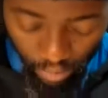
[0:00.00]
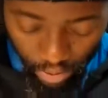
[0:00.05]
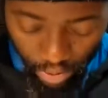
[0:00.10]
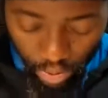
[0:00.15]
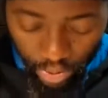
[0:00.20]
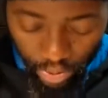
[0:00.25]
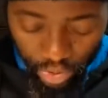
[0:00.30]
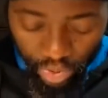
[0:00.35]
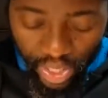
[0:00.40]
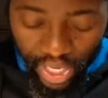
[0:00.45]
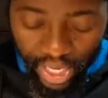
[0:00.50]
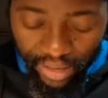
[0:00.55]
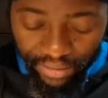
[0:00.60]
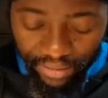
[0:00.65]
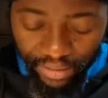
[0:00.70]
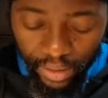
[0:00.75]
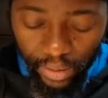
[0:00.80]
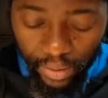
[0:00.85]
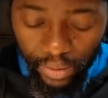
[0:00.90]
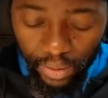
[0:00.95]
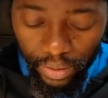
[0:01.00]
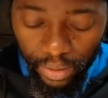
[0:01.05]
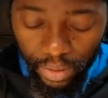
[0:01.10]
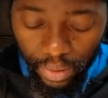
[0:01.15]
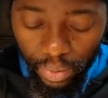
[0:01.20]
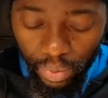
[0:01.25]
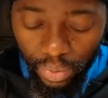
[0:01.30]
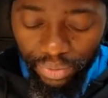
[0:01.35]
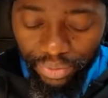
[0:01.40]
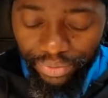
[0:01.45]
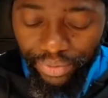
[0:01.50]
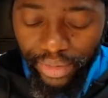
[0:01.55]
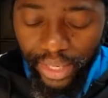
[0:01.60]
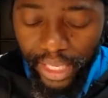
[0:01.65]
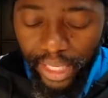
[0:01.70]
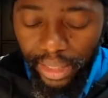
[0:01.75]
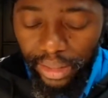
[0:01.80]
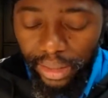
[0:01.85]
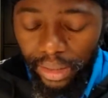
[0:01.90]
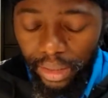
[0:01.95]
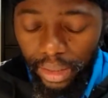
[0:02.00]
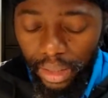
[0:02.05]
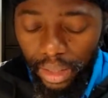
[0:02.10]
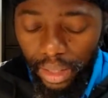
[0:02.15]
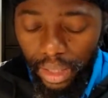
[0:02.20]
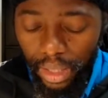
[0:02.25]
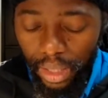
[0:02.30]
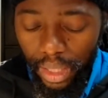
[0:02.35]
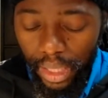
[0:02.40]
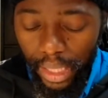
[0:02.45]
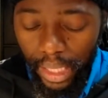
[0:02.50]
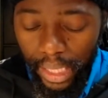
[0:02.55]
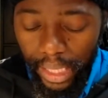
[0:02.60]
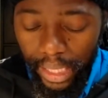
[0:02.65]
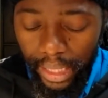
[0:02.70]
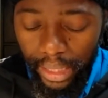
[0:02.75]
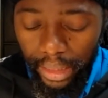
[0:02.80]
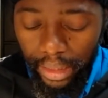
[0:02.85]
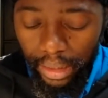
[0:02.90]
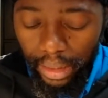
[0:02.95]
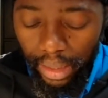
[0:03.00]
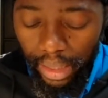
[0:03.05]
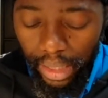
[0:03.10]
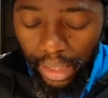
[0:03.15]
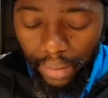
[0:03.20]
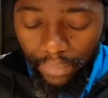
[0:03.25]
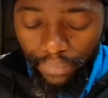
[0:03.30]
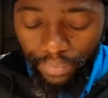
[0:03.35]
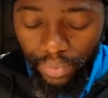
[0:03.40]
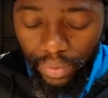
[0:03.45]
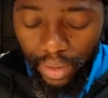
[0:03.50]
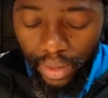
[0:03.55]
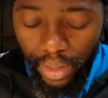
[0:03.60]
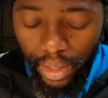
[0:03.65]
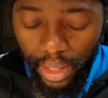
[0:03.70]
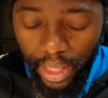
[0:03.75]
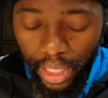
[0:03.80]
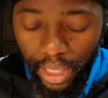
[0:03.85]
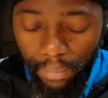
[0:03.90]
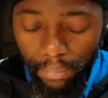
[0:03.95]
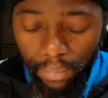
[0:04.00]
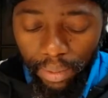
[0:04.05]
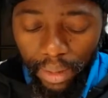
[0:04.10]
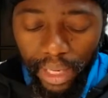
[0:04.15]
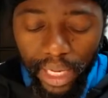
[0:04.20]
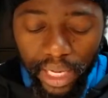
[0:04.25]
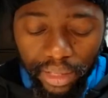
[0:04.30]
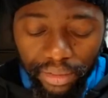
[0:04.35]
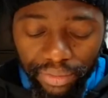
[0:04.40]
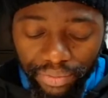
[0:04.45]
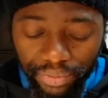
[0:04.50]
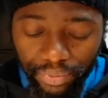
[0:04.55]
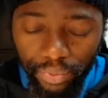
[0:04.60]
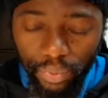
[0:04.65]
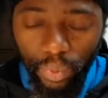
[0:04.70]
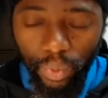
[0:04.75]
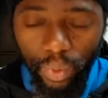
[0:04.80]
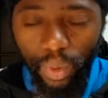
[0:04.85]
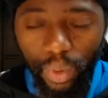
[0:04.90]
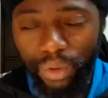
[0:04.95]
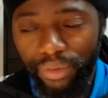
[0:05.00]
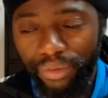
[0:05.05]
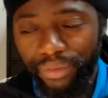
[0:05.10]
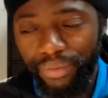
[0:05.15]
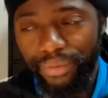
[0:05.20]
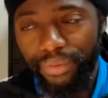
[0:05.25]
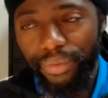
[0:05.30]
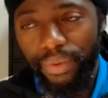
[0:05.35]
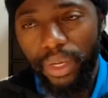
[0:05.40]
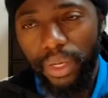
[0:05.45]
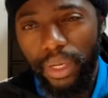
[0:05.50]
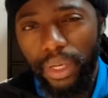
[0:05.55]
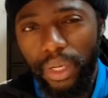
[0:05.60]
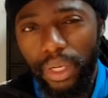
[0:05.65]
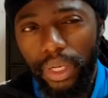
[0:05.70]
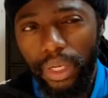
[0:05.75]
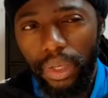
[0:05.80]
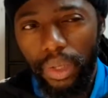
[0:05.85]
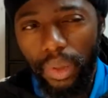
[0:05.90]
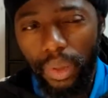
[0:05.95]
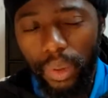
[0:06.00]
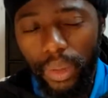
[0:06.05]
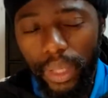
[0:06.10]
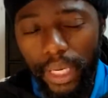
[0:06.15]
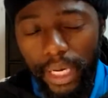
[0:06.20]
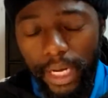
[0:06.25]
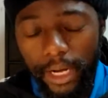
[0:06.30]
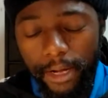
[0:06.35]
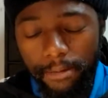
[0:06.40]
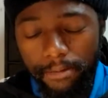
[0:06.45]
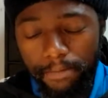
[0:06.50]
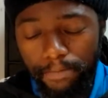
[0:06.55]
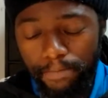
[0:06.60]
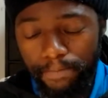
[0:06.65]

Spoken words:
your travel, you will find a plate full of you know uh,